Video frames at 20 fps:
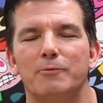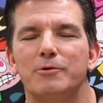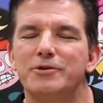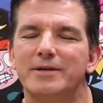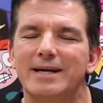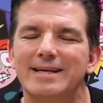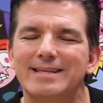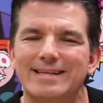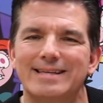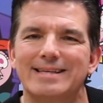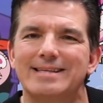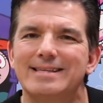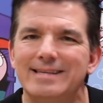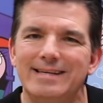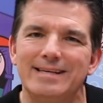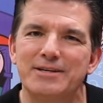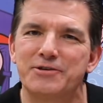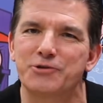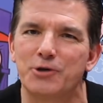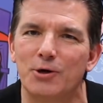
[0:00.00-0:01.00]
Would you guys like to
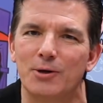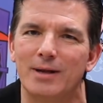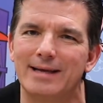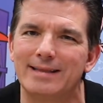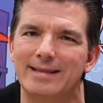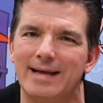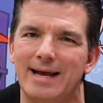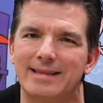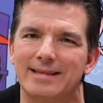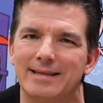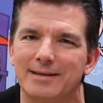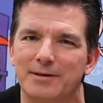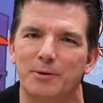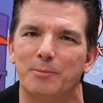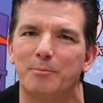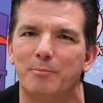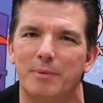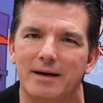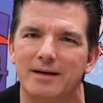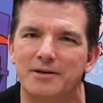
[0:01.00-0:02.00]
see a show like that? The little
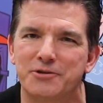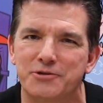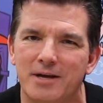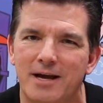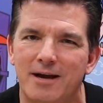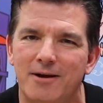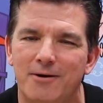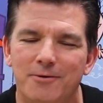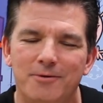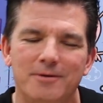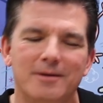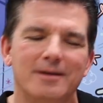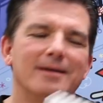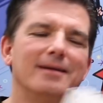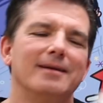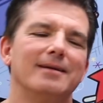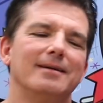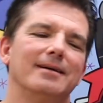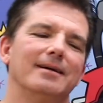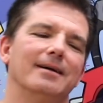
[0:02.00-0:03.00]
bug show?
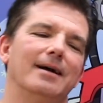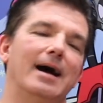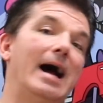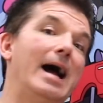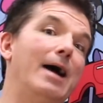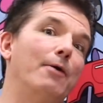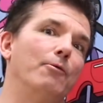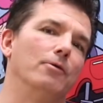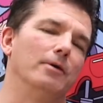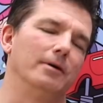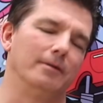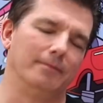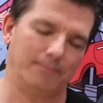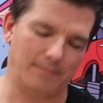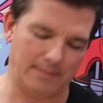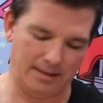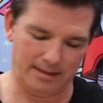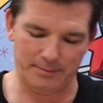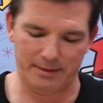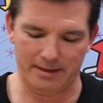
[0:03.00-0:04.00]
I would. I
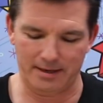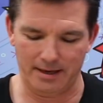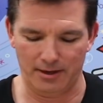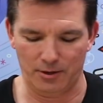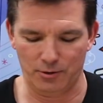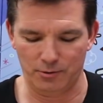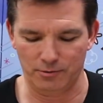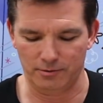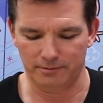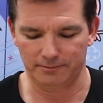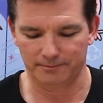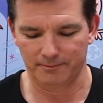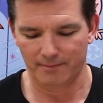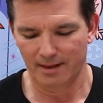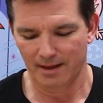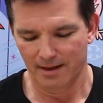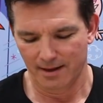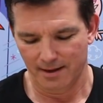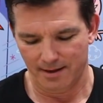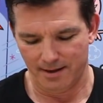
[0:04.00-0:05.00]
think it'd be kind of cool.
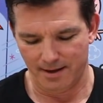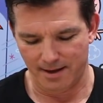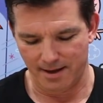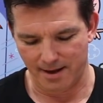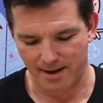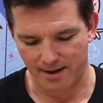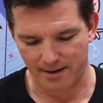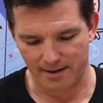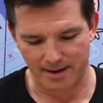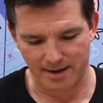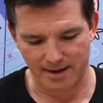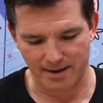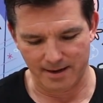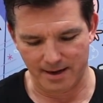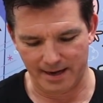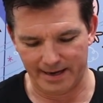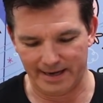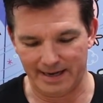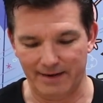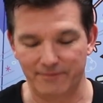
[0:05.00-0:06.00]
And then
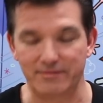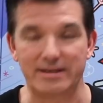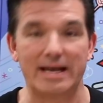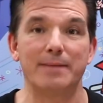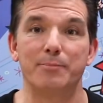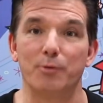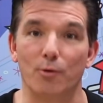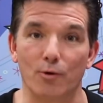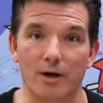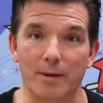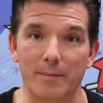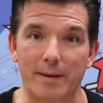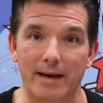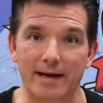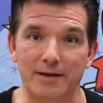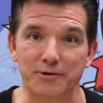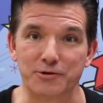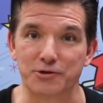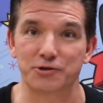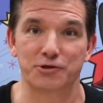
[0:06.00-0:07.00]
I could have Deadpool come in
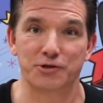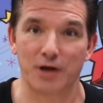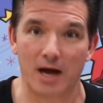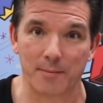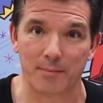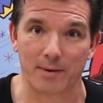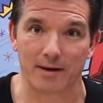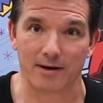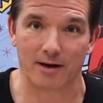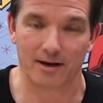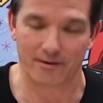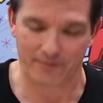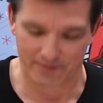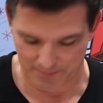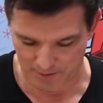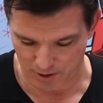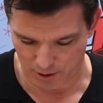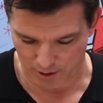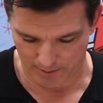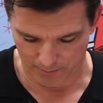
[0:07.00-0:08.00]
and just stomp on all of
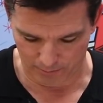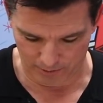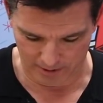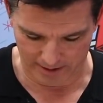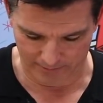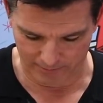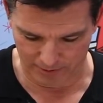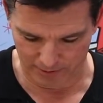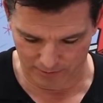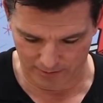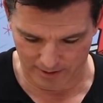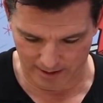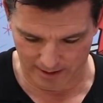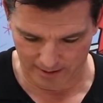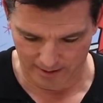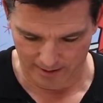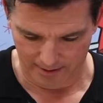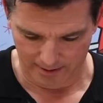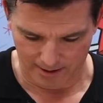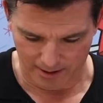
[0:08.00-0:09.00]
them. No, I would never do
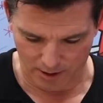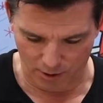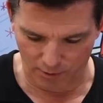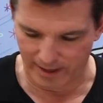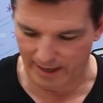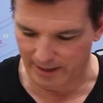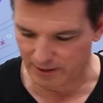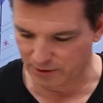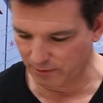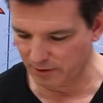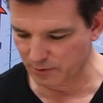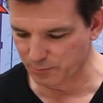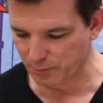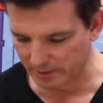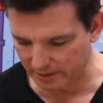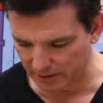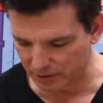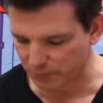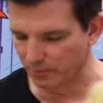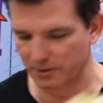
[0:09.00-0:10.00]
that. Okay, so let's
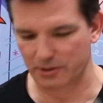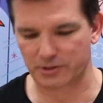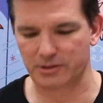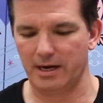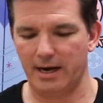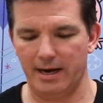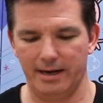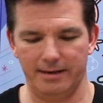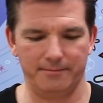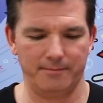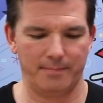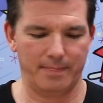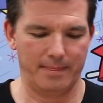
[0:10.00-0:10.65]
put this one aside.